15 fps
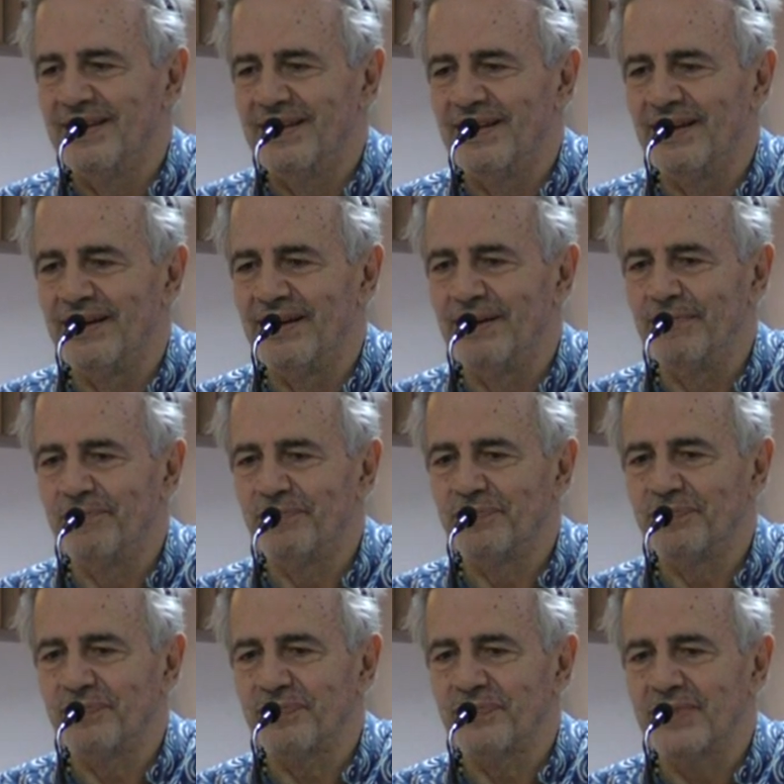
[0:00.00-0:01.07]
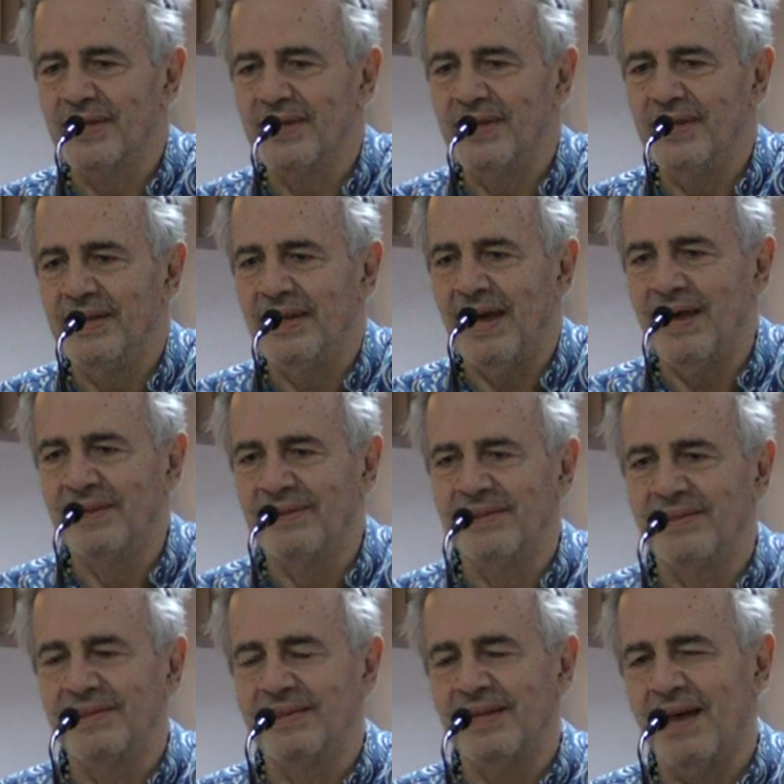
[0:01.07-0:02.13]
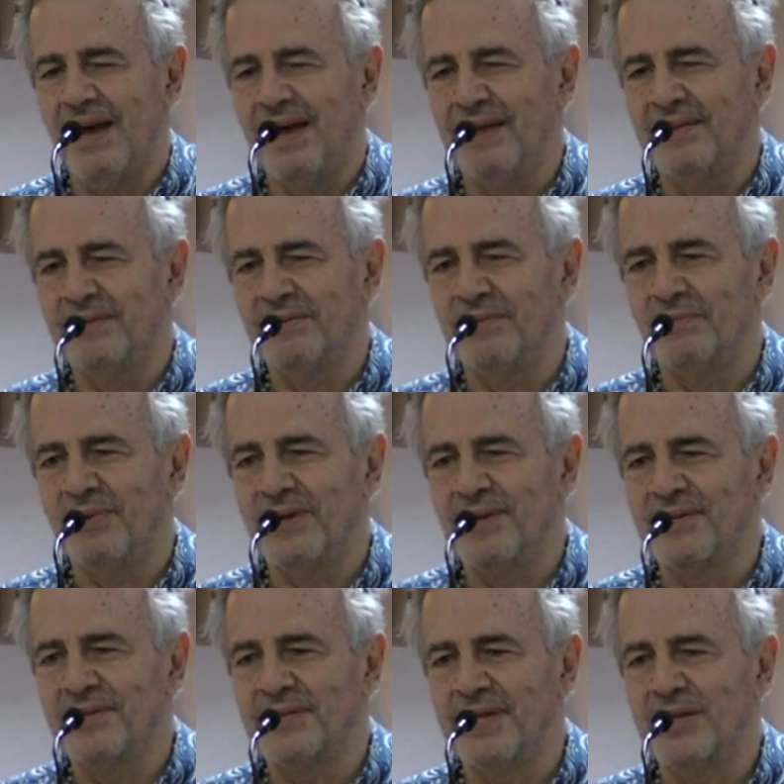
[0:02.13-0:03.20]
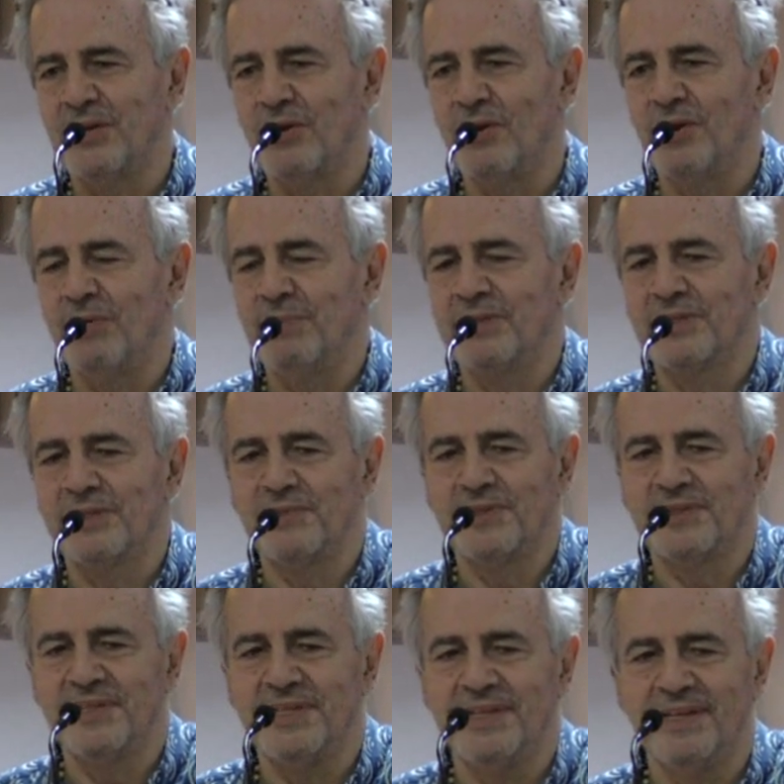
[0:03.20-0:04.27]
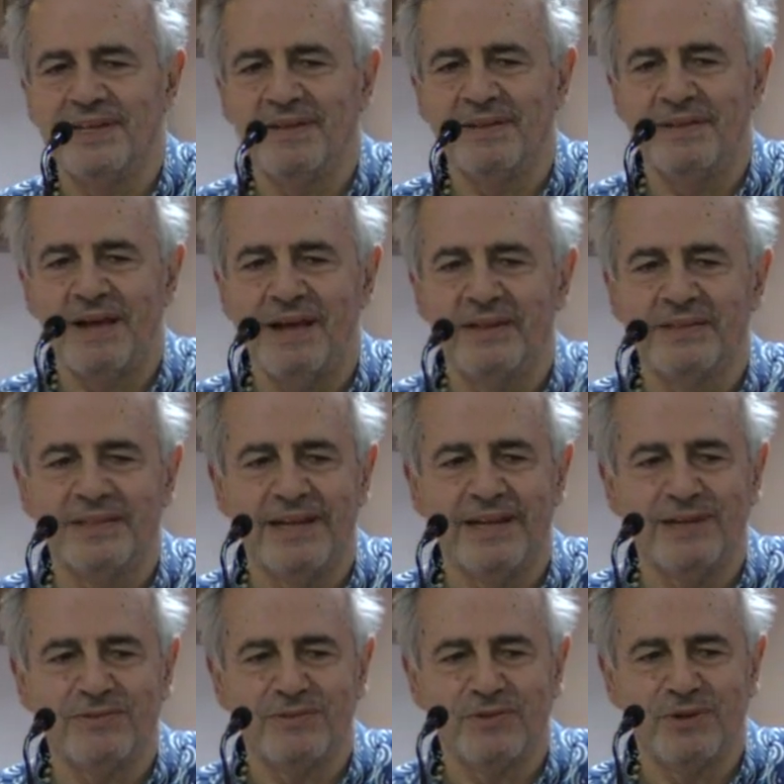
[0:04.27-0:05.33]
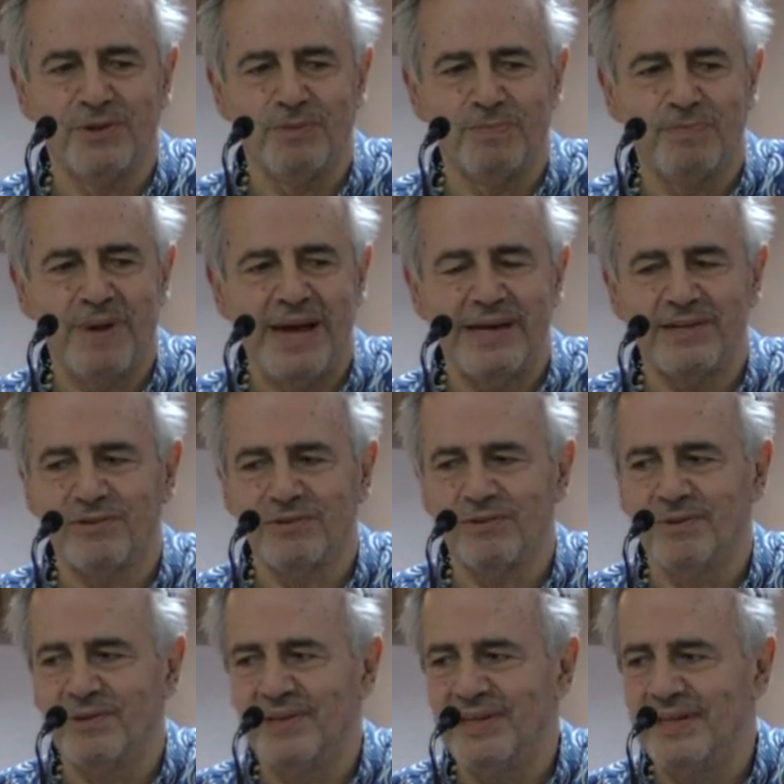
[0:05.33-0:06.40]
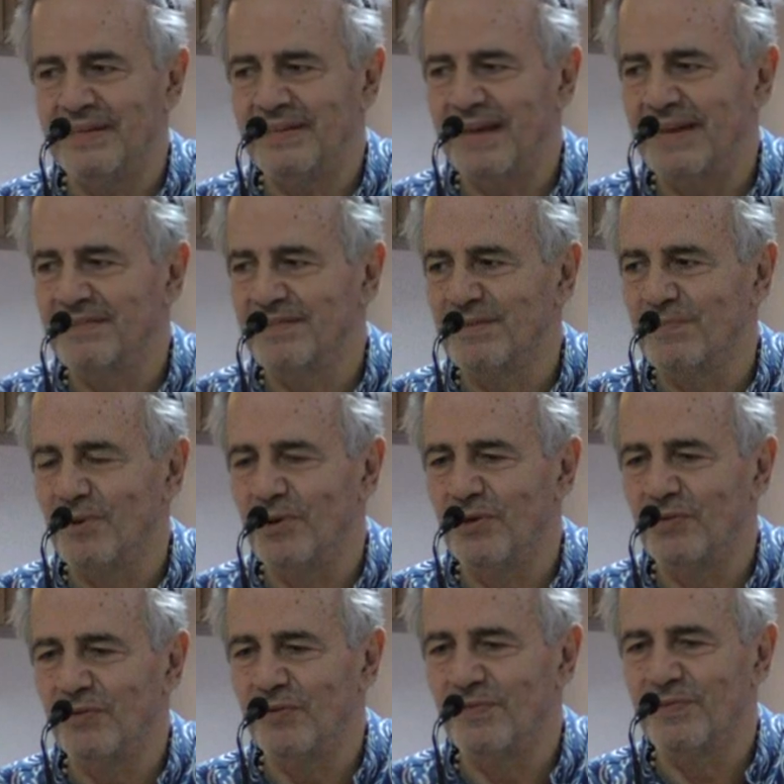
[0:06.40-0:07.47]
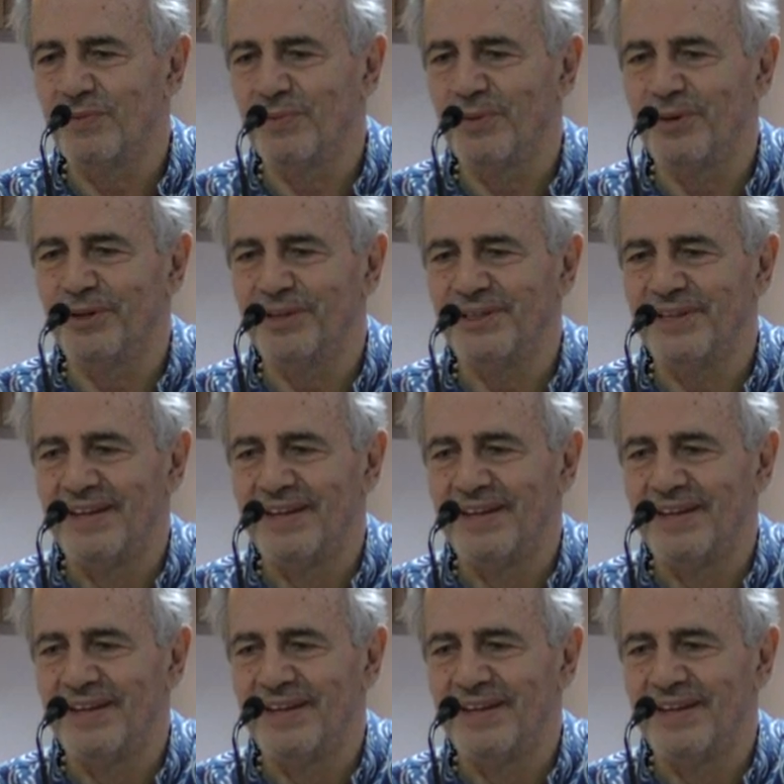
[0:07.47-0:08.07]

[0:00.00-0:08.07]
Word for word: Um, and And when I say economies of seeing, I'd like to go back to the etymology of the word